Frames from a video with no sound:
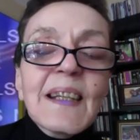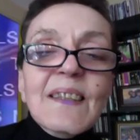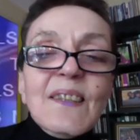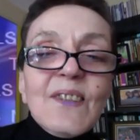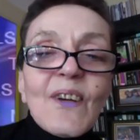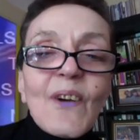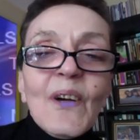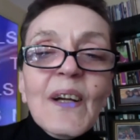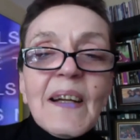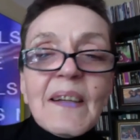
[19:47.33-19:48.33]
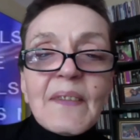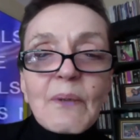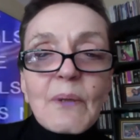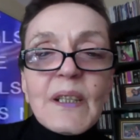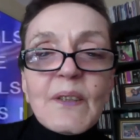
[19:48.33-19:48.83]
So there
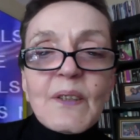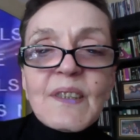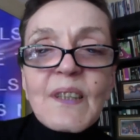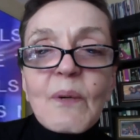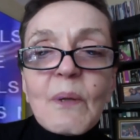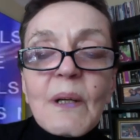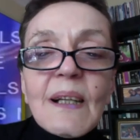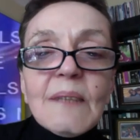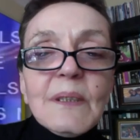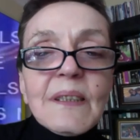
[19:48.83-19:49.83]
were years there where I was